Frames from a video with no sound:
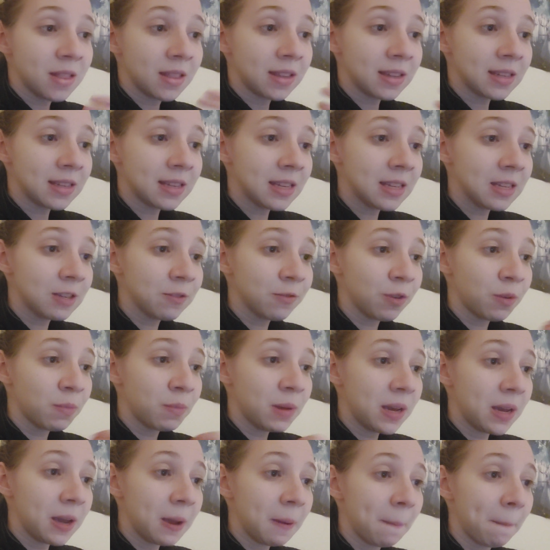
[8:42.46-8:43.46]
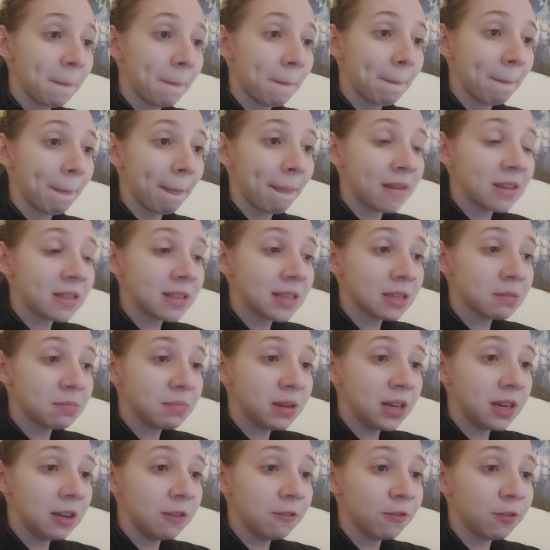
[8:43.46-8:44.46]
this is for me. Is this
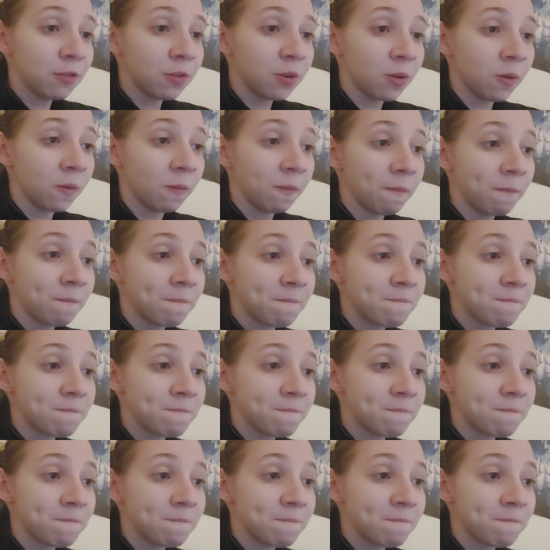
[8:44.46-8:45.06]
meaningful?